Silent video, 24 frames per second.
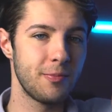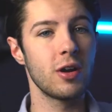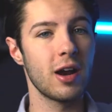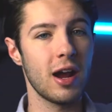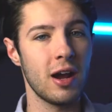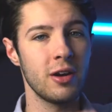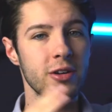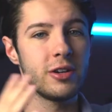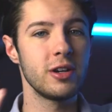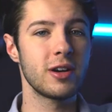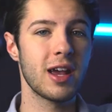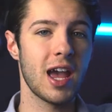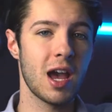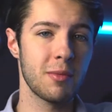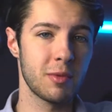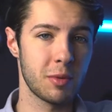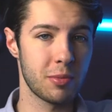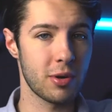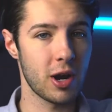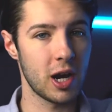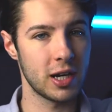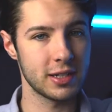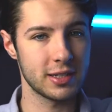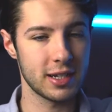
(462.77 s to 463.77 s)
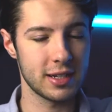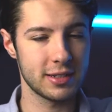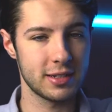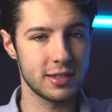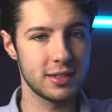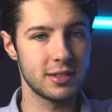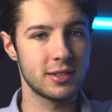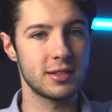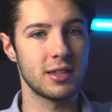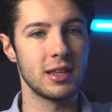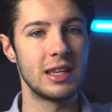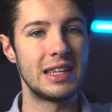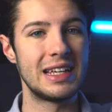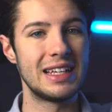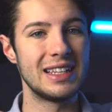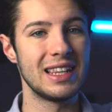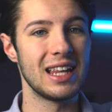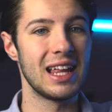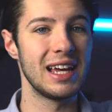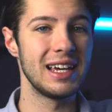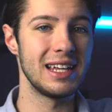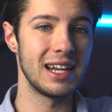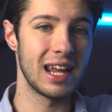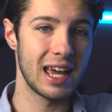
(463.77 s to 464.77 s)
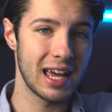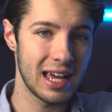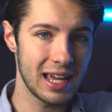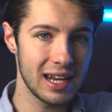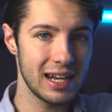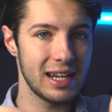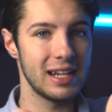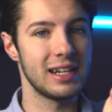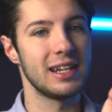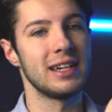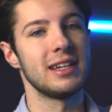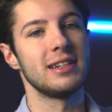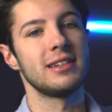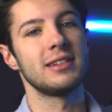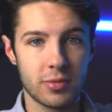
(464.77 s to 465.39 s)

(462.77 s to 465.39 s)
or how your camera processes the light hitting it.